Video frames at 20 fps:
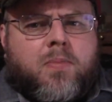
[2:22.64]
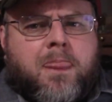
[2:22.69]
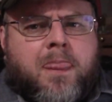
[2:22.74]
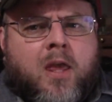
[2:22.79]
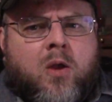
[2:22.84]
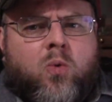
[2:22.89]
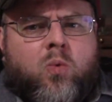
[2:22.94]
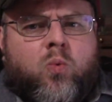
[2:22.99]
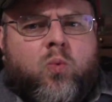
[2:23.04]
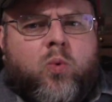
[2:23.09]

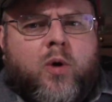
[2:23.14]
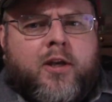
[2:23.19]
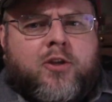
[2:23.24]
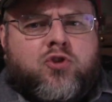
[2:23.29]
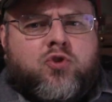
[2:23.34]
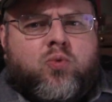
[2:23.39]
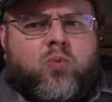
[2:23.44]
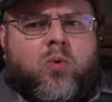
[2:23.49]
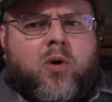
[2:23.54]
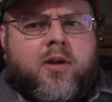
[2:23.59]

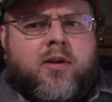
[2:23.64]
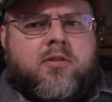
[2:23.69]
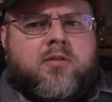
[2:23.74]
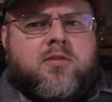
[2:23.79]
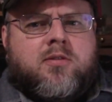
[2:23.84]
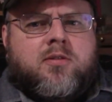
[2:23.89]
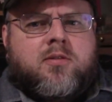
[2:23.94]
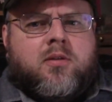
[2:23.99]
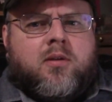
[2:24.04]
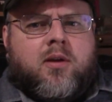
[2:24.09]
which
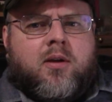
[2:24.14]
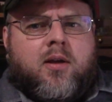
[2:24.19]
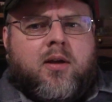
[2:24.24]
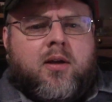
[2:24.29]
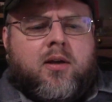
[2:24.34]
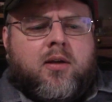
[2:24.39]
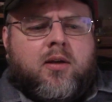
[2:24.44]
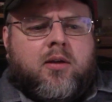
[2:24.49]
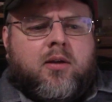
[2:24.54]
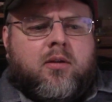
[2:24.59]
was
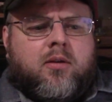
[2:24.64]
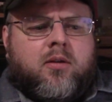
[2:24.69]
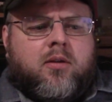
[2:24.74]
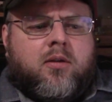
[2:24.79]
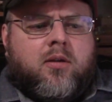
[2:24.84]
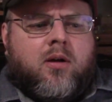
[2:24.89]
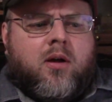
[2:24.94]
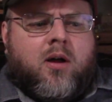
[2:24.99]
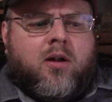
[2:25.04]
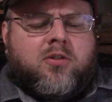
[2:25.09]

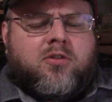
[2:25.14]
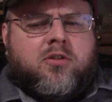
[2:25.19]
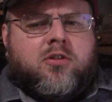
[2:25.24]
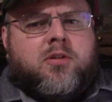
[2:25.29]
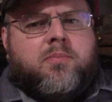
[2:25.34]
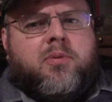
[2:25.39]
altered